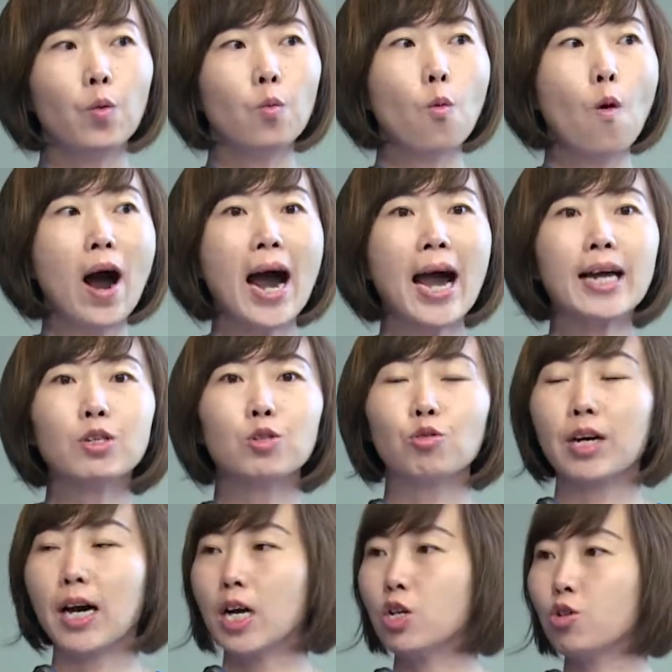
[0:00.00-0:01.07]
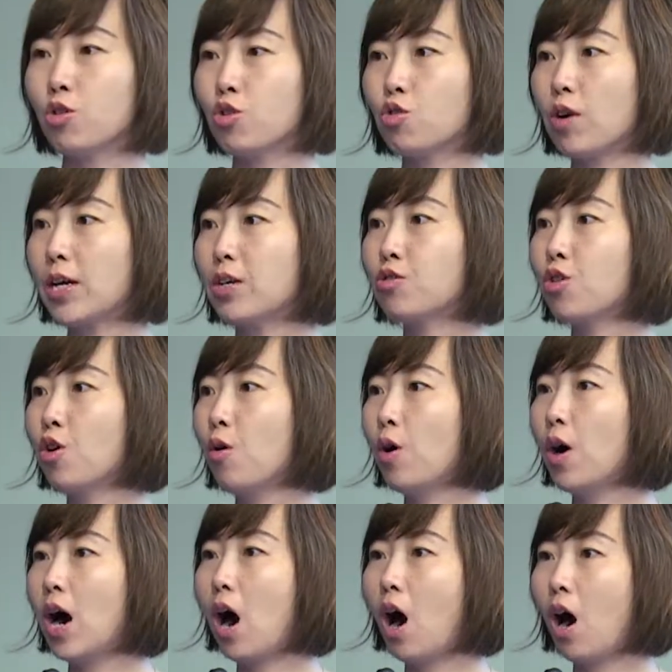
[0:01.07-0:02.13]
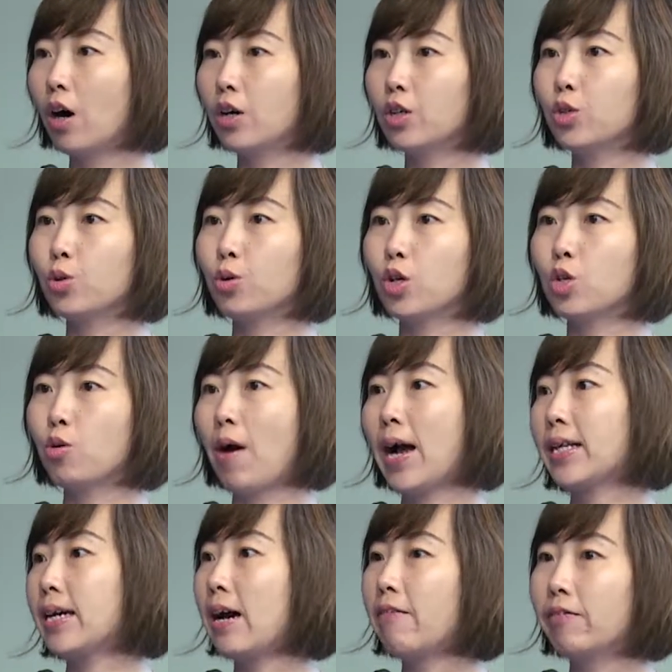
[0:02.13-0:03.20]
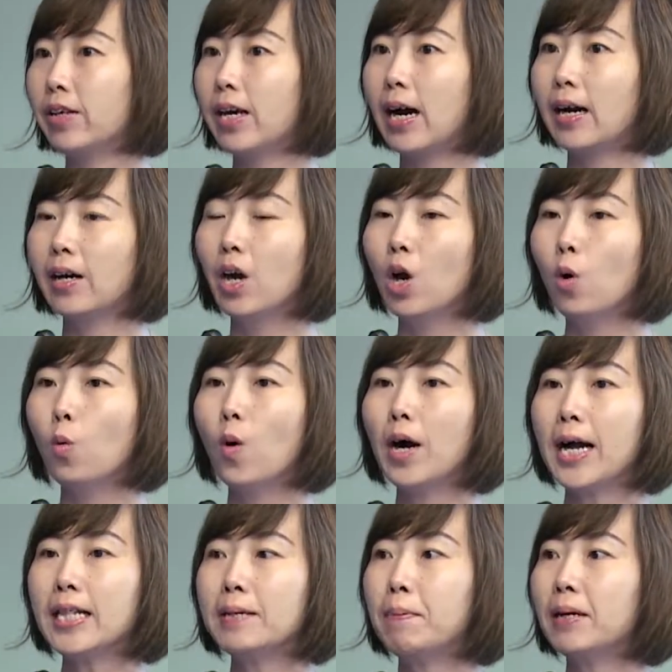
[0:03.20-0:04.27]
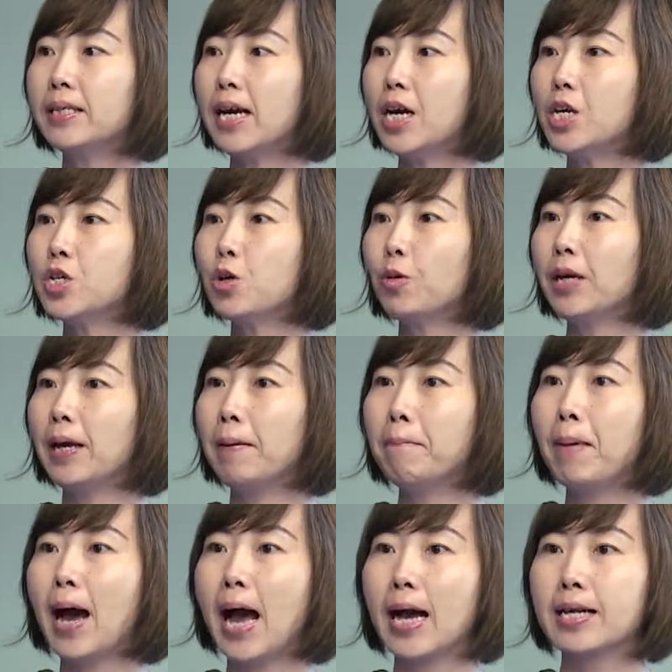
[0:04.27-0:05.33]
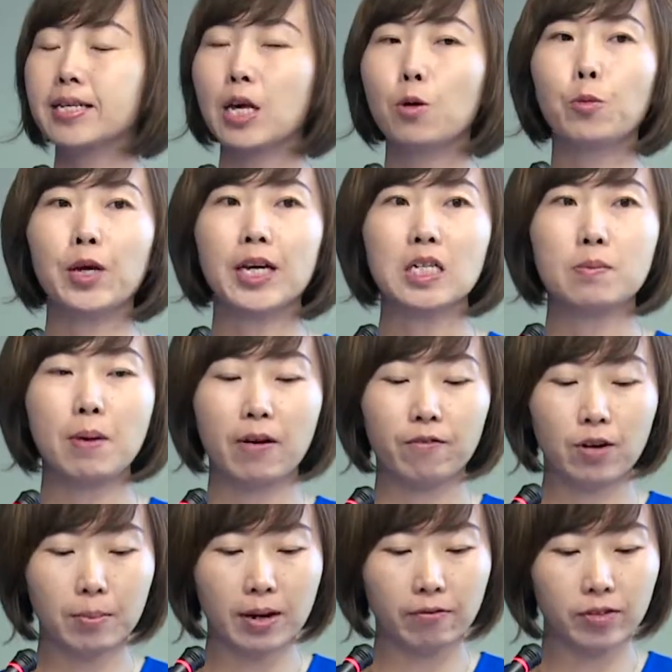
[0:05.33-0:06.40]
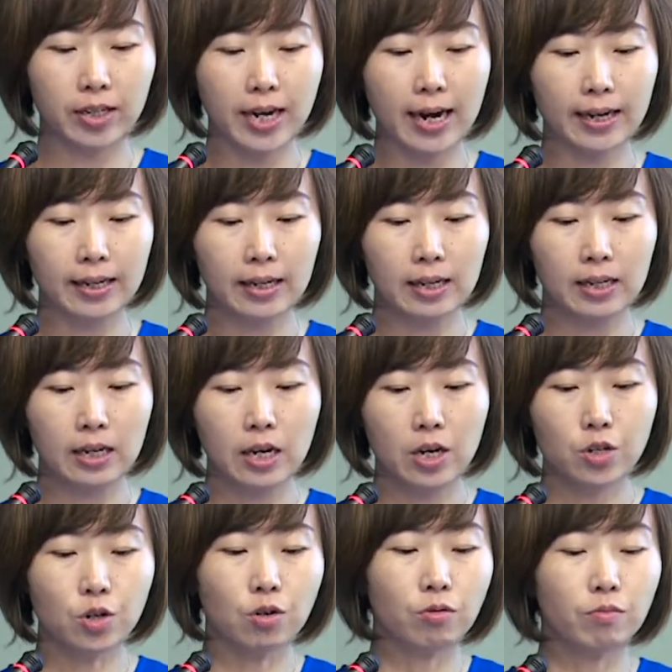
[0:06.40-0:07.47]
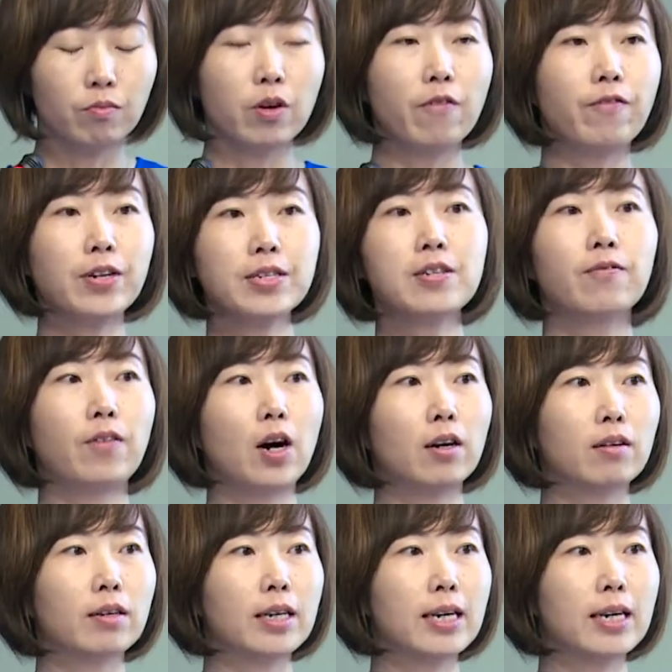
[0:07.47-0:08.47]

why do countries try so hard to attract FDI? What kind of potential impacts can we expect from FDI? So first of all,